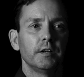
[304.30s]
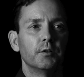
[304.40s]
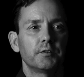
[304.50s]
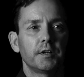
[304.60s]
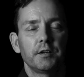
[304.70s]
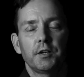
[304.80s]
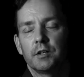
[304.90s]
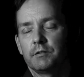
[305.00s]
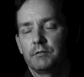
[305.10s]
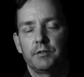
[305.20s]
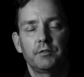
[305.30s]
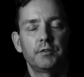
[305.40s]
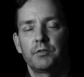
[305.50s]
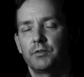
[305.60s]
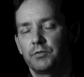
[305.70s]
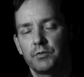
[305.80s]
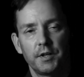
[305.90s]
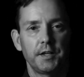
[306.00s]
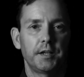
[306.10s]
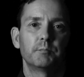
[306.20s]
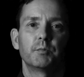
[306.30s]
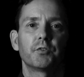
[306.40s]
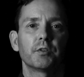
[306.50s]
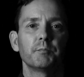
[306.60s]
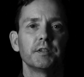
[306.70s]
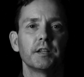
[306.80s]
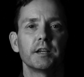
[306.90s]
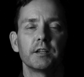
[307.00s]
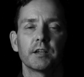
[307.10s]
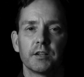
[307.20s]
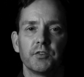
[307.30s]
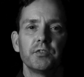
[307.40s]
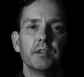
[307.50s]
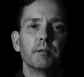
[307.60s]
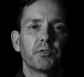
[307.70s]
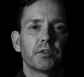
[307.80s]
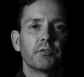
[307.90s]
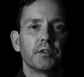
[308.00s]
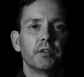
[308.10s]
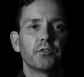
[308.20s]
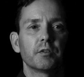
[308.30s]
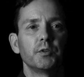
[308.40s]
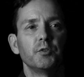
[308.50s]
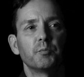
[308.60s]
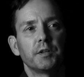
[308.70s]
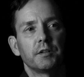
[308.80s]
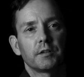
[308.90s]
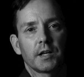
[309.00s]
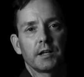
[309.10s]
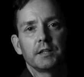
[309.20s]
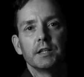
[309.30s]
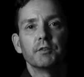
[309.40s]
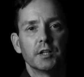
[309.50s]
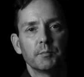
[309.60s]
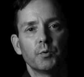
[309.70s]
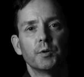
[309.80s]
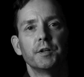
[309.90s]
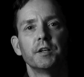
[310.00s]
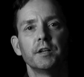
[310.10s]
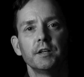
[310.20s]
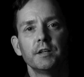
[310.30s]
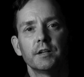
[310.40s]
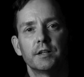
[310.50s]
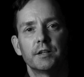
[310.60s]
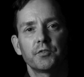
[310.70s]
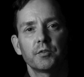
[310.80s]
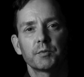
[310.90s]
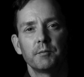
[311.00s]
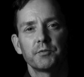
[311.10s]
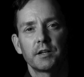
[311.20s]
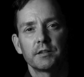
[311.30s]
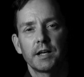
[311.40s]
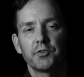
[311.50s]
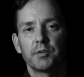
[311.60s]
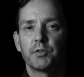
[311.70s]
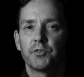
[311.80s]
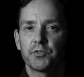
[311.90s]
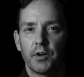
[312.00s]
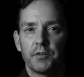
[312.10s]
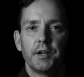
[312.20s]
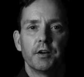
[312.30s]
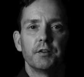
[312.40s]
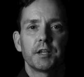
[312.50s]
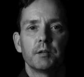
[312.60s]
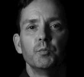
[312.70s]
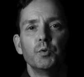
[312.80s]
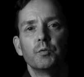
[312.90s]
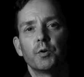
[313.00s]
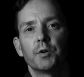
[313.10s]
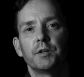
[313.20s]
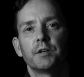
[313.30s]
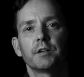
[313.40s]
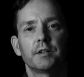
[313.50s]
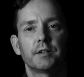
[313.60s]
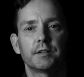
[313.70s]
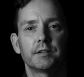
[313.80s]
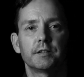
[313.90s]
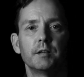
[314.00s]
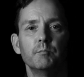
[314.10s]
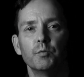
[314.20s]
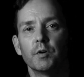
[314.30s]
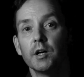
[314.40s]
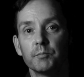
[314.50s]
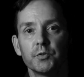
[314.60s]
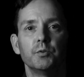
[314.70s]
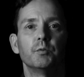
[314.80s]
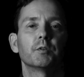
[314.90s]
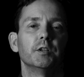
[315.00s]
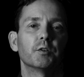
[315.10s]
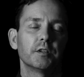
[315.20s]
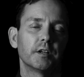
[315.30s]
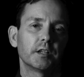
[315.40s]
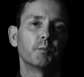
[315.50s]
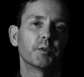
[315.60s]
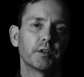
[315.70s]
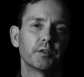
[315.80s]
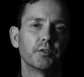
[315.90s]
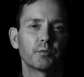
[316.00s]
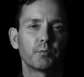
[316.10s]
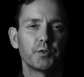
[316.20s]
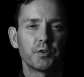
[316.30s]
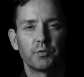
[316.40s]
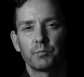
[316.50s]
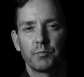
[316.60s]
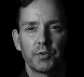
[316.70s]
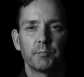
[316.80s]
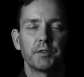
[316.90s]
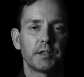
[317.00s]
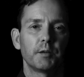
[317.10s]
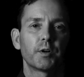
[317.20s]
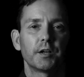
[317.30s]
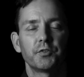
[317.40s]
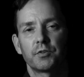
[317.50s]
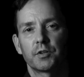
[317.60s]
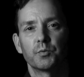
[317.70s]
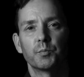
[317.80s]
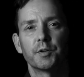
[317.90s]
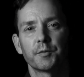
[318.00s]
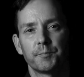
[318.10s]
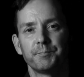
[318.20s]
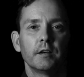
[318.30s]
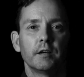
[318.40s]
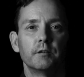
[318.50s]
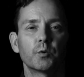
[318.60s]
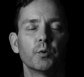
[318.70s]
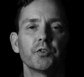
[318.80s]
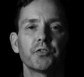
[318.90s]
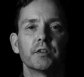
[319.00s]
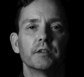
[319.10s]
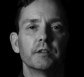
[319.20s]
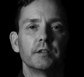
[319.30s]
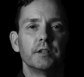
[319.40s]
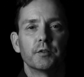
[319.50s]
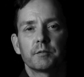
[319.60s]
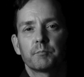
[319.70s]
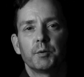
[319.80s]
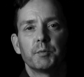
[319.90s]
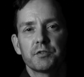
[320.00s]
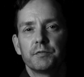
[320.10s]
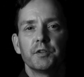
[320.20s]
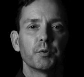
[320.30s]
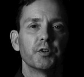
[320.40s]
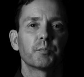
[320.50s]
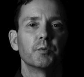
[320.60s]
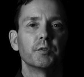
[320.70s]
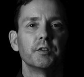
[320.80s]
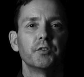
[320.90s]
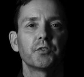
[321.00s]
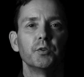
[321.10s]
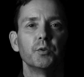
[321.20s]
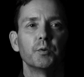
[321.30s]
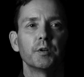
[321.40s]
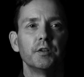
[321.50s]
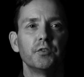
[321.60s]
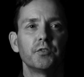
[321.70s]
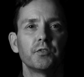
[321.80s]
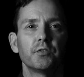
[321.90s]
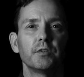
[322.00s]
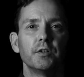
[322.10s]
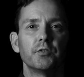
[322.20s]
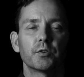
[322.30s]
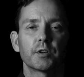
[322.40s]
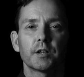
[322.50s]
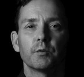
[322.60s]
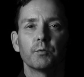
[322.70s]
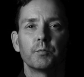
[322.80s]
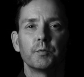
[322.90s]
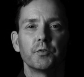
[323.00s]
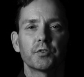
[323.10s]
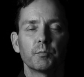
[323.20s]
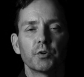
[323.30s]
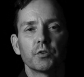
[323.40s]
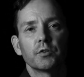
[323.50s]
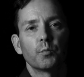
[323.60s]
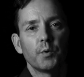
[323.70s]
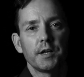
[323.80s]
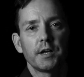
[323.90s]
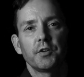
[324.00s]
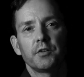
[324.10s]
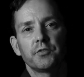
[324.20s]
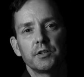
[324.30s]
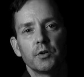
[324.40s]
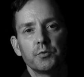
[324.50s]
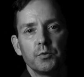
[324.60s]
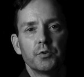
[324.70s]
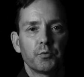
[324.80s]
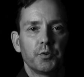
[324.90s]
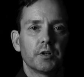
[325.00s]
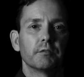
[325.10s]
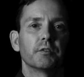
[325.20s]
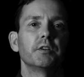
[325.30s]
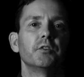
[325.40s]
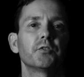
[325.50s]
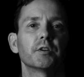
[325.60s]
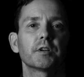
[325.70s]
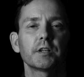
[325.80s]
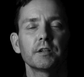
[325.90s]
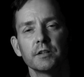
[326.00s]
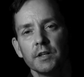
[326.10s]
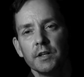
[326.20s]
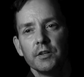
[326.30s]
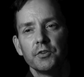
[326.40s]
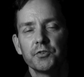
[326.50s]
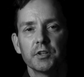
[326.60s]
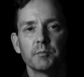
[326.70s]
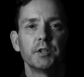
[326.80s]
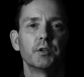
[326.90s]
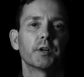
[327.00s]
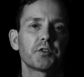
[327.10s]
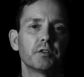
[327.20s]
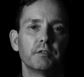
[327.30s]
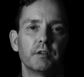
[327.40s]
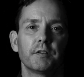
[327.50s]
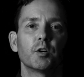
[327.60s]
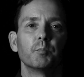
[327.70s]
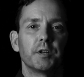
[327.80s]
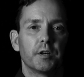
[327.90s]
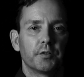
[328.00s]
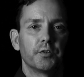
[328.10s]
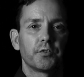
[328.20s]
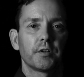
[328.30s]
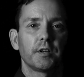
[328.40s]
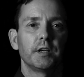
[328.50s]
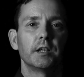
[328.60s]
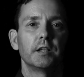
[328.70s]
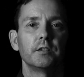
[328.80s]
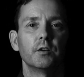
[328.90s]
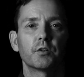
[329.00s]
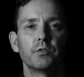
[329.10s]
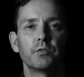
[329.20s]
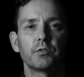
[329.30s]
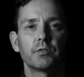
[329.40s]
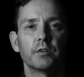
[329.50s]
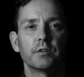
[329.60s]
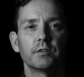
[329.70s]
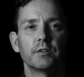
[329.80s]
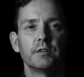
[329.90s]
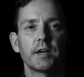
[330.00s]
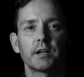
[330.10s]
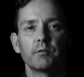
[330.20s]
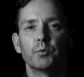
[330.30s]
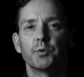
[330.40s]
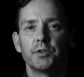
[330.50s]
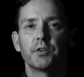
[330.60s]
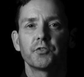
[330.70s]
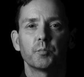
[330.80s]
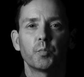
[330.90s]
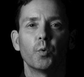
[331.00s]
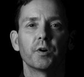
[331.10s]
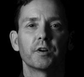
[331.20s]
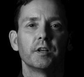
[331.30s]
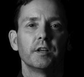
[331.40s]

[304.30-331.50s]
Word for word: you know taking care of a, a, stray animal, something that they can kind of see themselves in. Someone who's been kind of given up on, uh, sometimes that allows them to start there and they can move on uh, and move up to you know connecting with others, which is something that they probably struggled with and of course the you know the pretty much the fifth principle is to is is to kind of somewhere along the way as, as they go through this recovery is to kind of steer them in the direction of, of helping others and you know because the, the data really does support